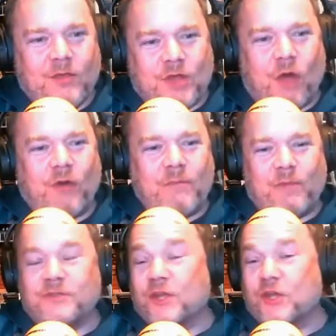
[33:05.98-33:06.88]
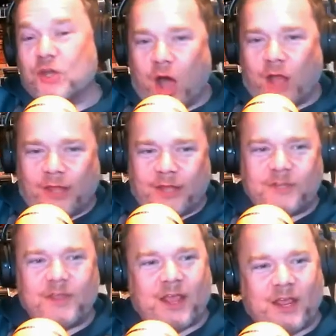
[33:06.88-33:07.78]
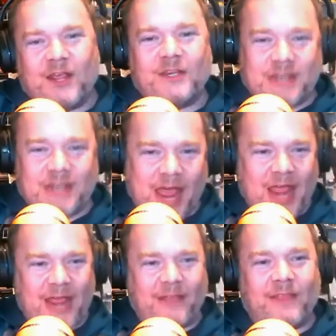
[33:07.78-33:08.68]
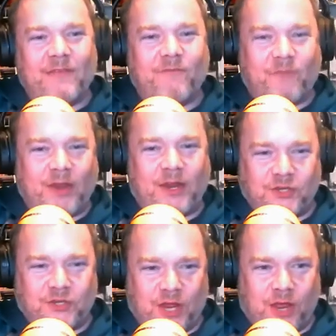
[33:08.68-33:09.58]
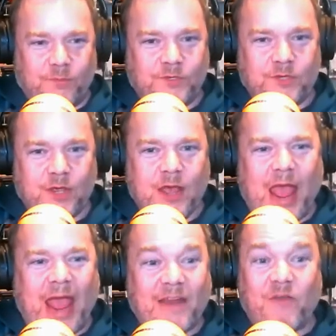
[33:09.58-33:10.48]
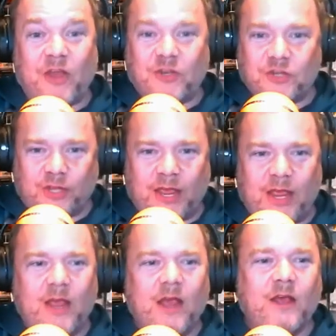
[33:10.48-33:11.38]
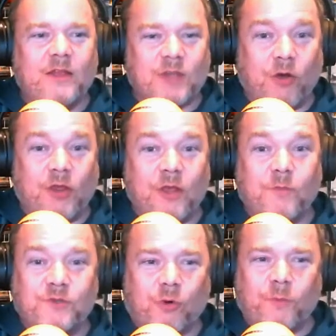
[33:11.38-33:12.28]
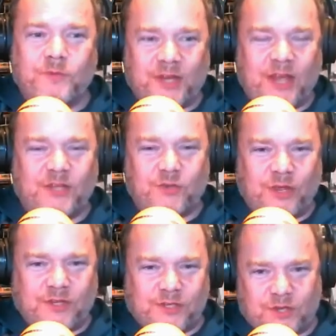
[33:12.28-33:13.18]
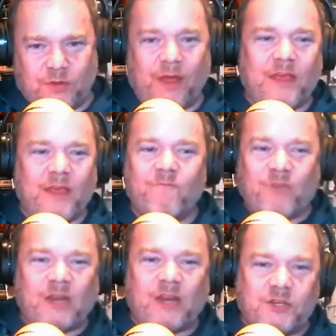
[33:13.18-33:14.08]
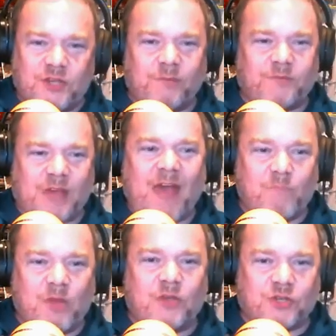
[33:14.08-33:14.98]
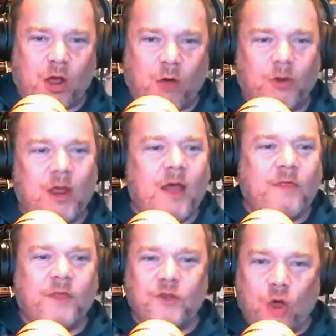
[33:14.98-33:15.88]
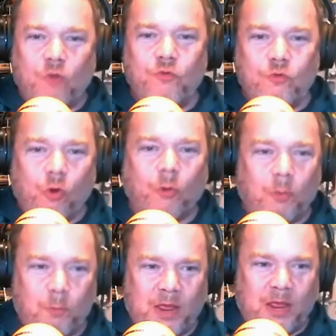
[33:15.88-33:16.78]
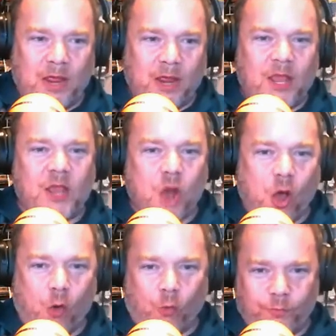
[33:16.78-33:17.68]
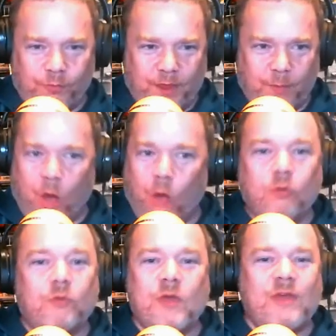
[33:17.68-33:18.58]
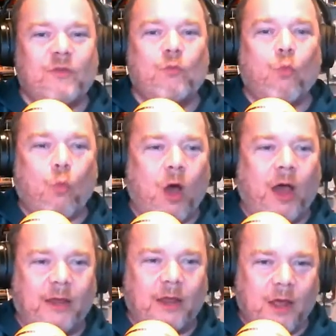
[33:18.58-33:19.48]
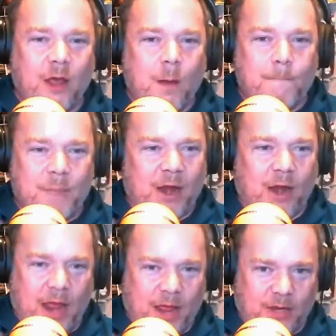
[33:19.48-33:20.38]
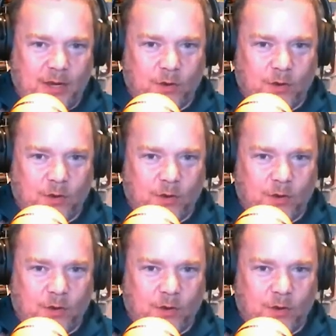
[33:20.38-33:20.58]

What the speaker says: Tony builds a gauntlet that can contain the Infinity Gems, and eventually Tony absorbs it into his suit. Now, the Infinity Gems have been shown that no normal being can hold them, even one barehanded.